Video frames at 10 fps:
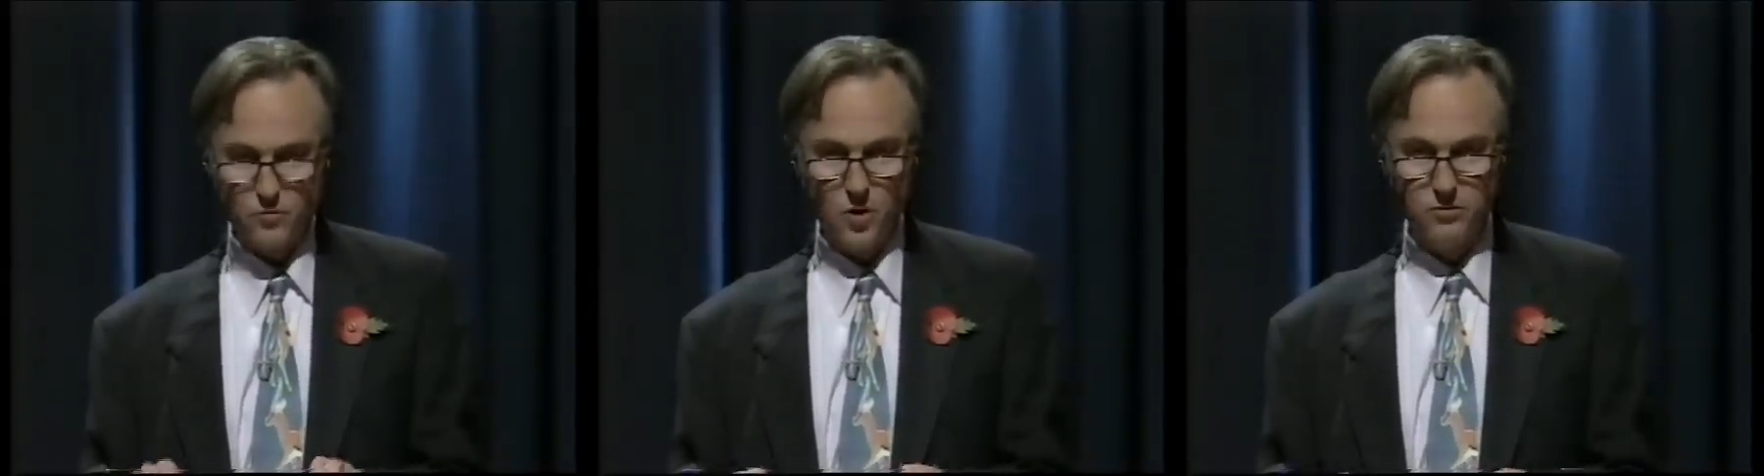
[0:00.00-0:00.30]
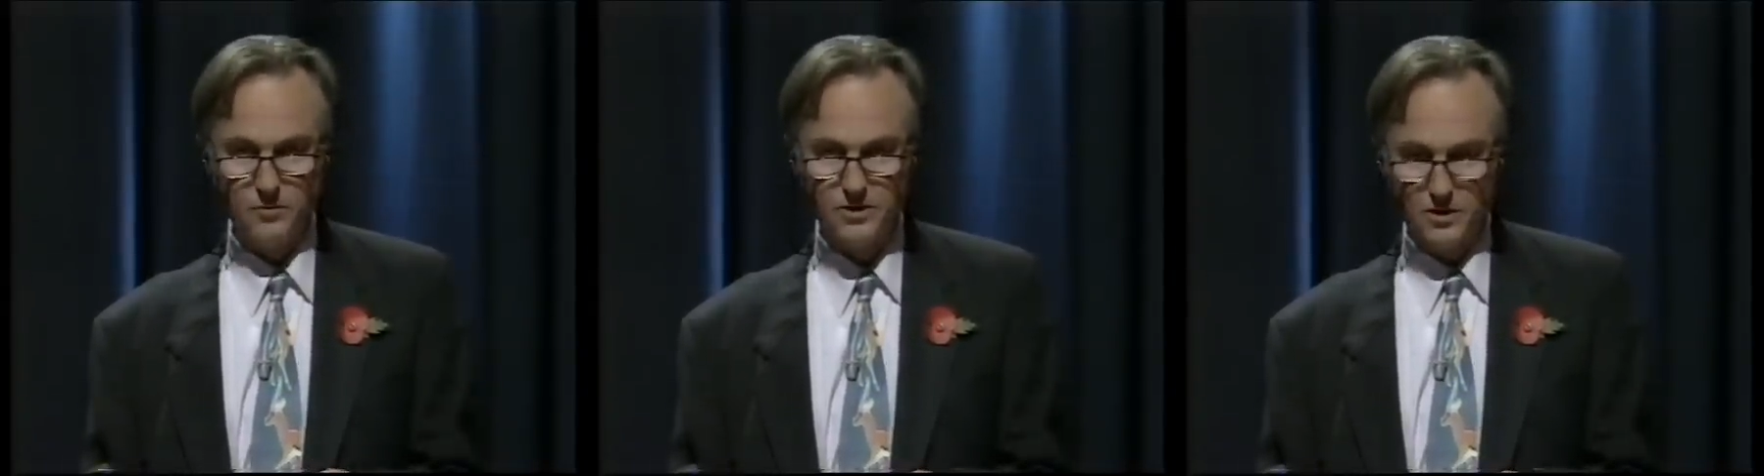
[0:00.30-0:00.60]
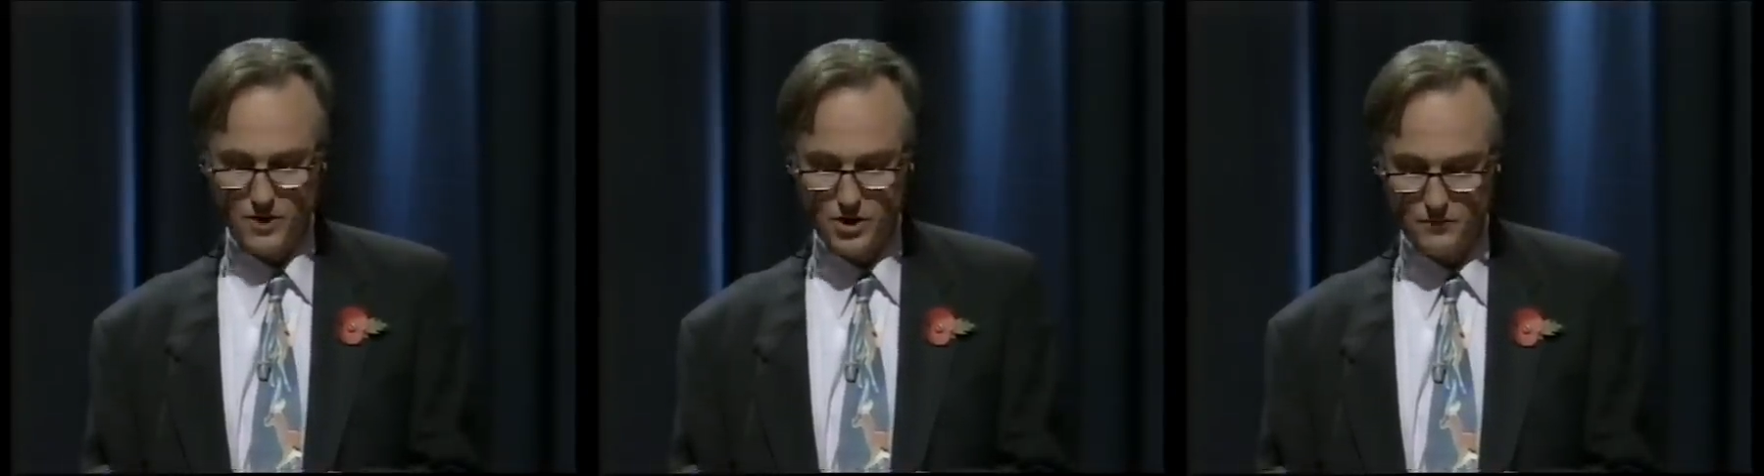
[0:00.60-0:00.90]
problems
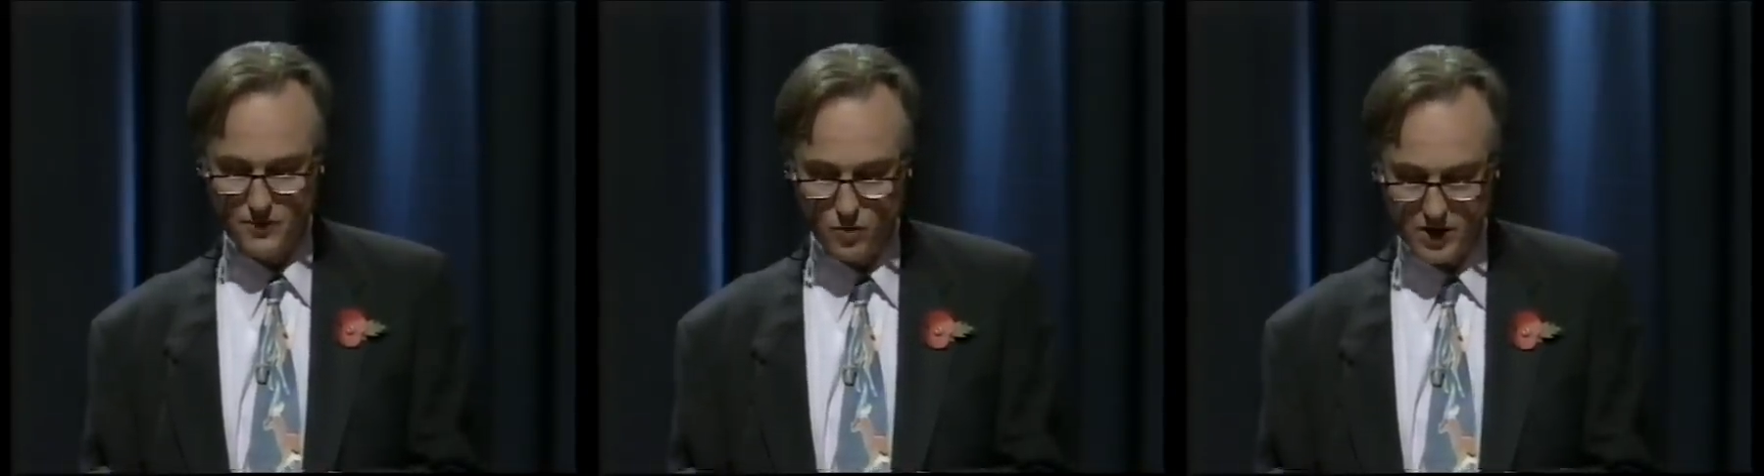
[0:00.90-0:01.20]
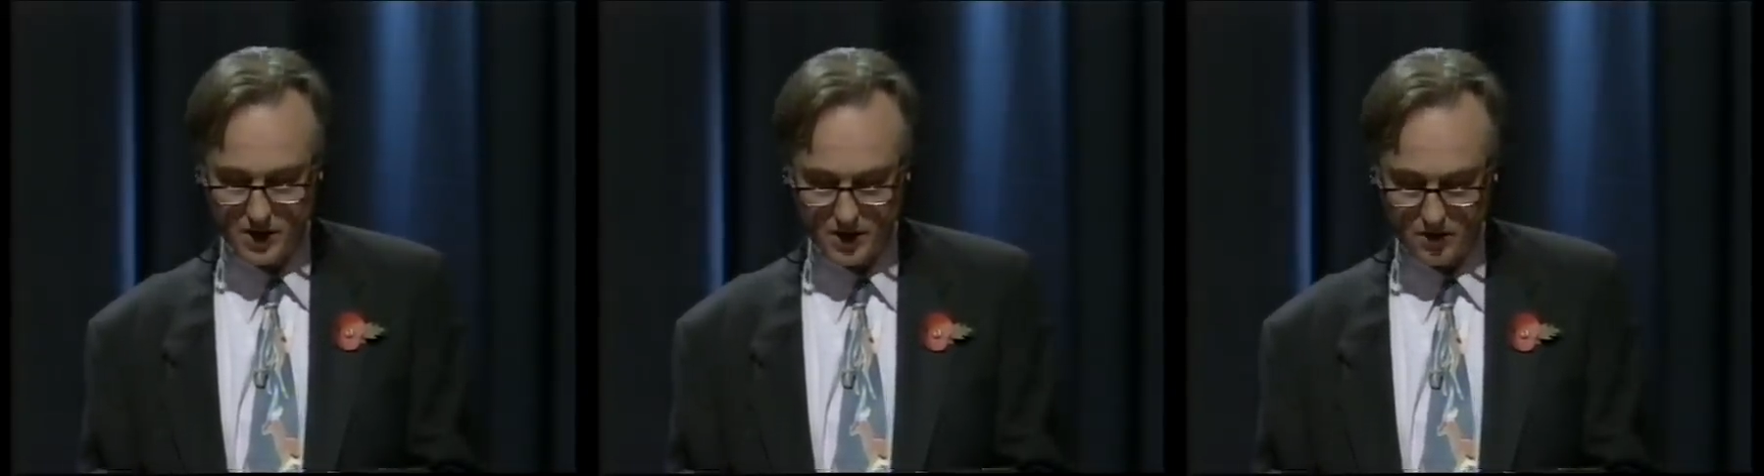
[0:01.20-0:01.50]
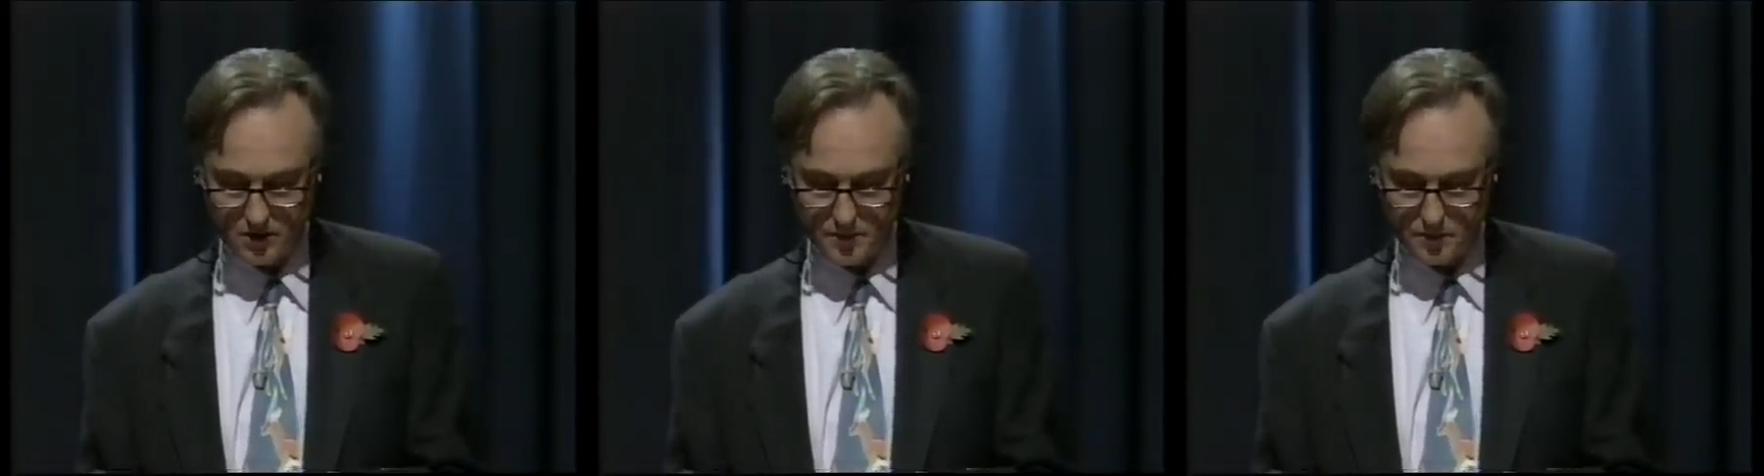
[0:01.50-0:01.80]
that we should be working
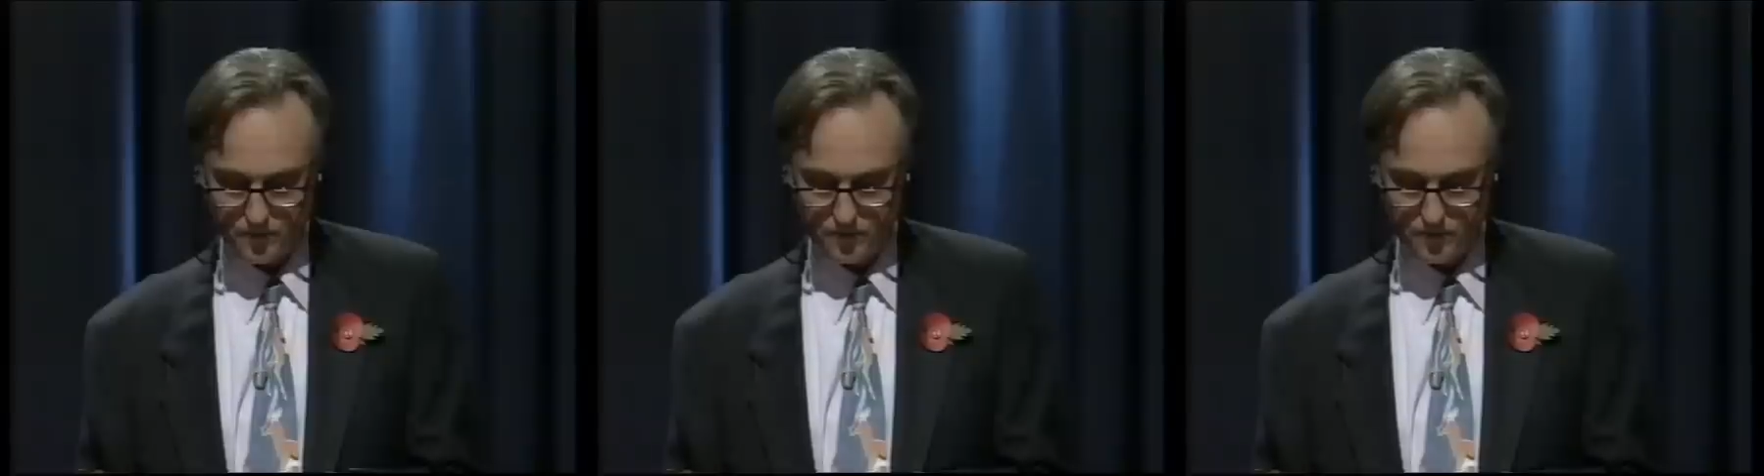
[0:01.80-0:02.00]
on.